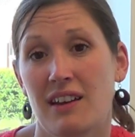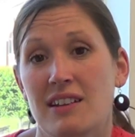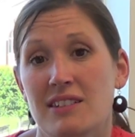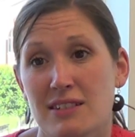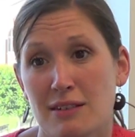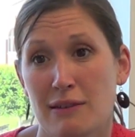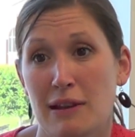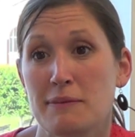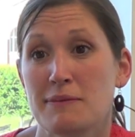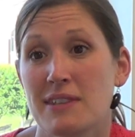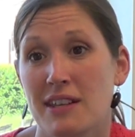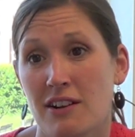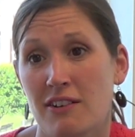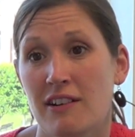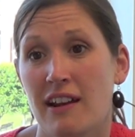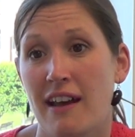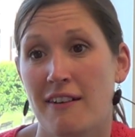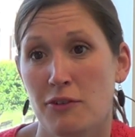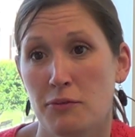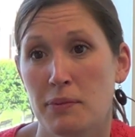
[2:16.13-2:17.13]
and sometimes they
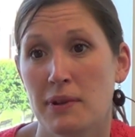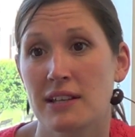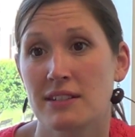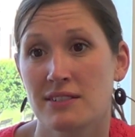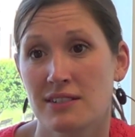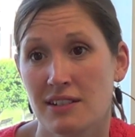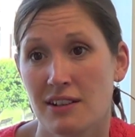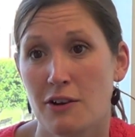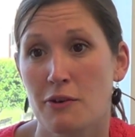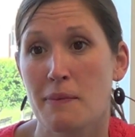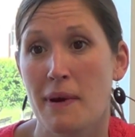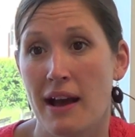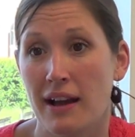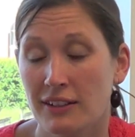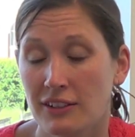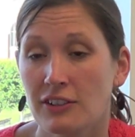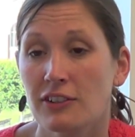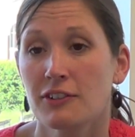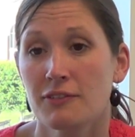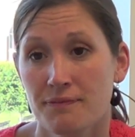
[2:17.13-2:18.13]
don't have a place to go
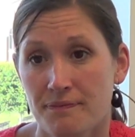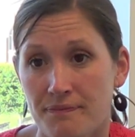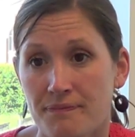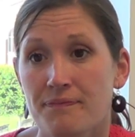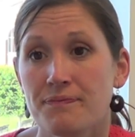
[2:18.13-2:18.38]
back to.